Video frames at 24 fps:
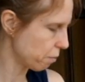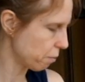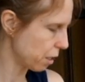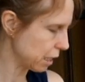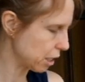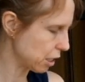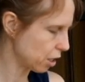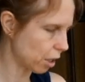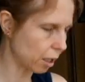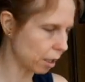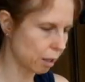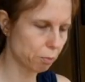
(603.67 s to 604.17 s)
my
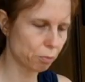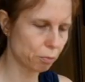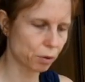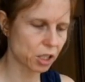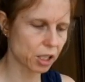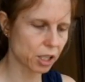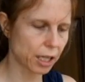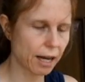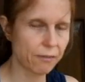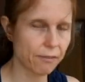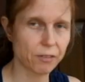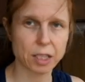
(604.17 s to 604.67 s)
tarp,
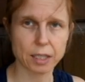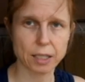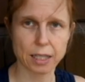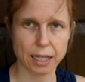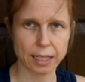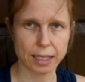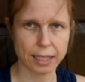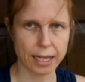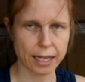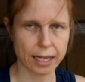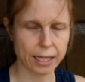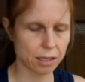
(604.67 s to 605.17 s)
which I haven't
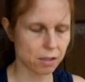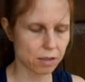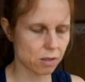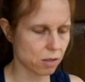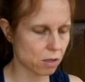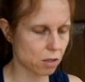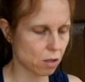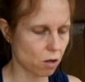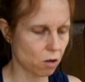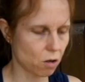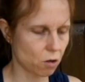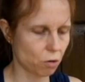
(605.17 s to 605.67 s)
done yet.
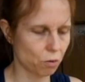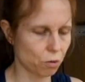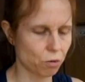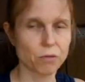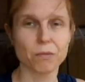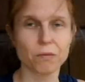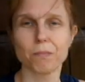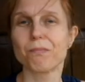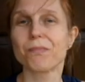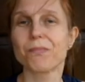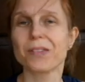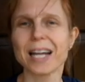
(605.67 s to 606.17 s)
So
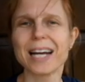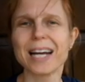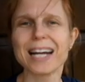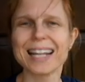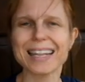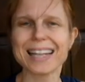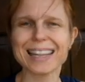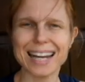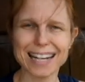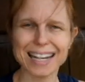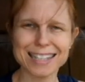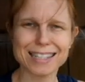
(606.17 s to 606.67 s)

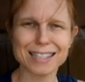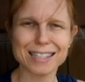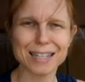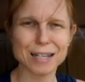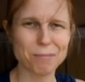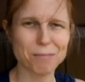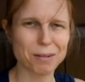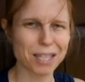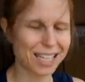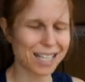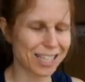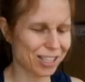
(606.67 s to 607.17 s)
that's going
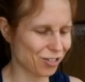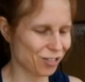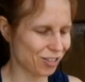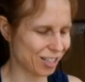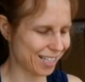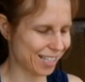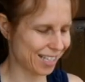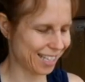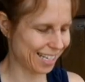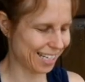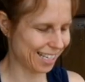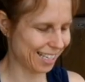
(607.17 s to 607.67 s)
to be
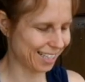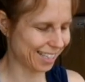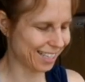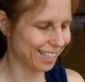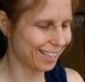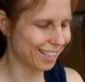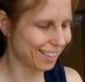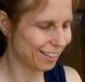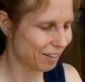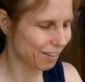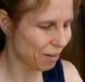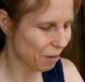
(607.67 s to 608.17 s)
interesting.
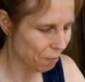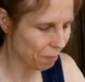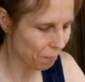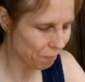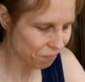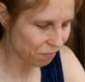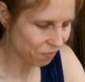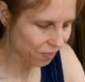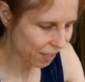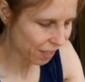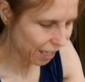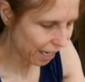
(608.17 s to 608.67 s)

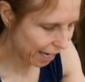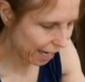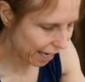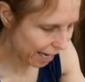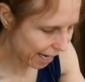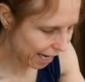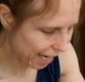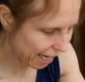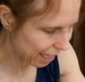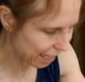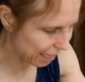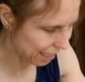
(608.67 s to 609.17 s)

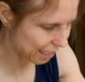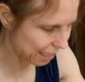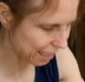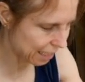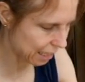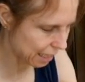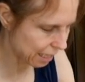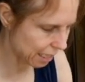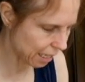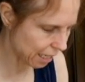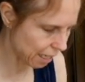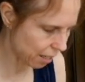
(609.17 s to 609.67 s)
And
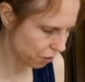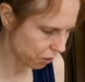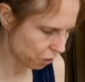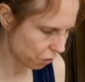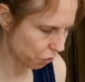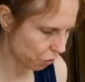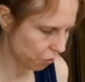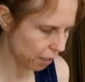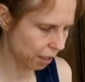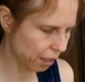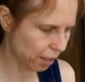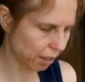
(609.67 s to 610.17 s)
the other
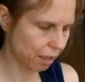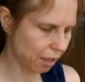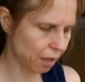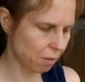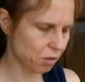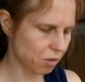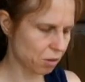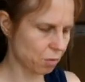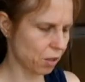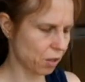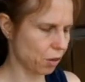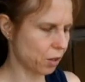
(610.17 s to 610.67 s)
thing it
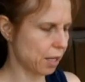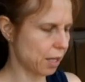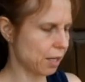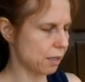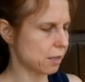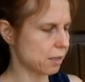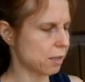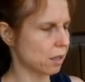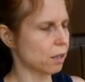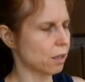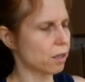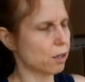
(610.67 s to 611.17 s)
comes with
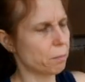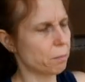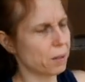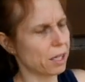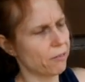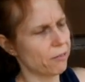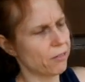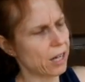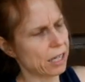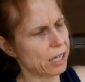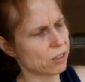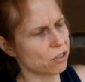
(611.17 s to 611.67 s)
is a little bit
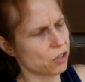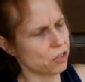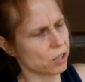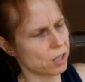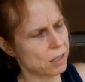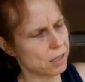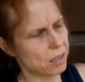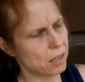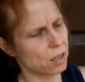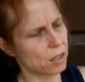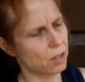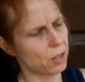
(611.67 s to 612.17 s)
of extra
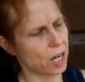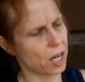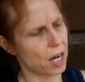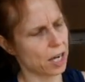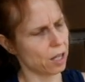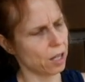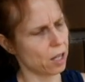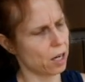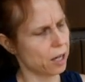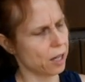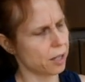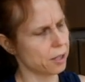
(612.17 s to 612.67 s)

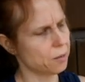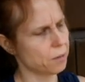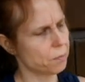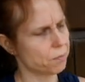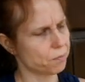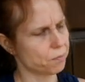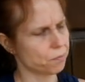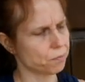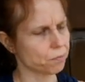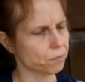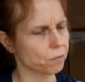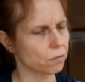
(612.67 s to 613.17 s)
silnylon,
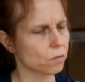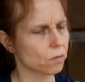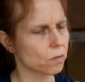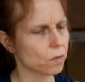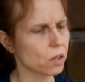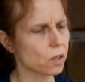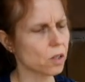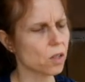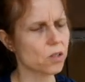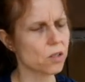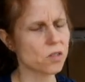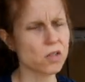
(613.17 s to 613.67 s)

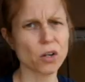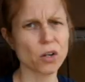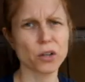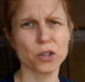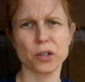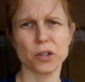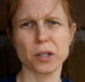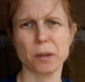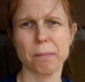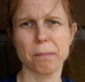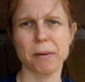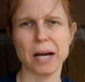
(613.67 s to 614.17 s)
so
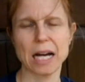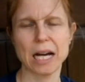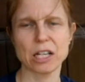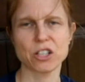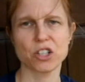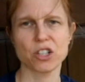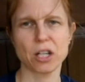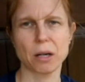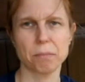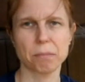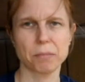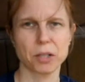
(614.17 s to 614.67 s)
you can
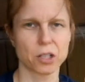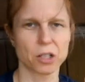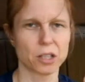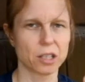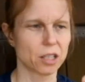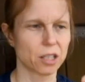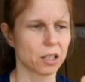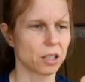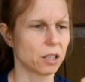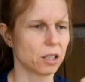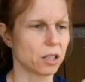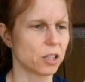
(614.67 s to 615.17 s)
patch up
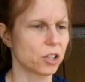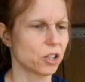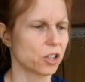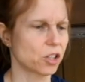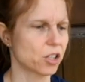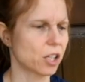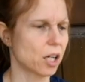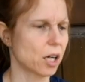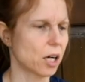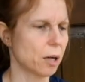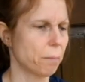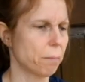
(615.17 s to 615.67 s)
your
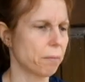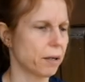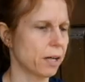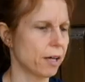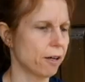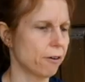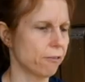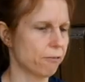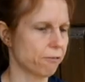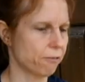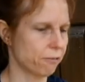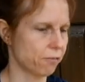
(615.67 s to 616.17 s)
tarp
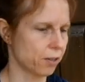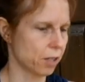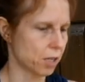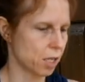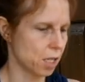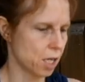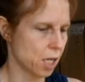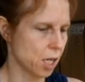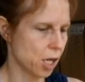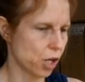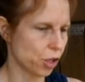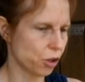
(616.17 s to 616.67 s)
if
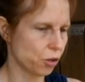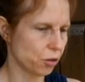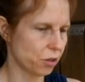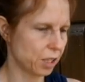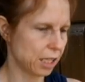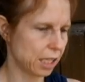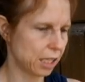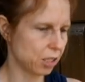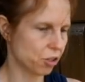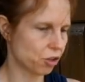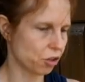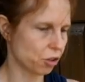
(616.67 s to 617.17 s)
you
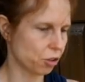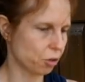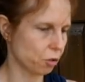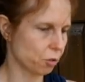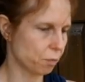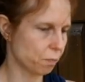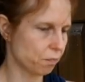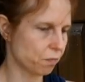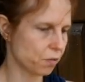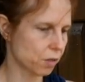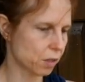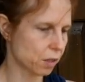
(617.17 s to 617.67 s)
need
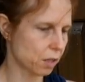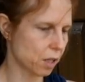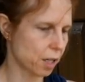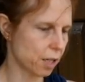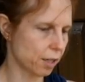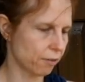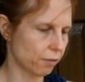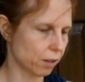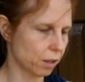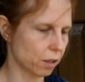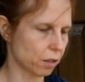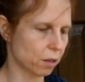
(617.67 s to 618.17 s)
to. Kind
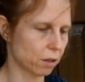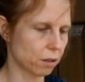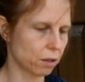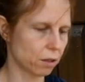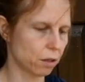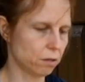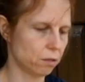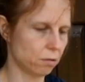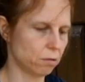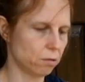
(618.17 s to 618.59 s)
of a little,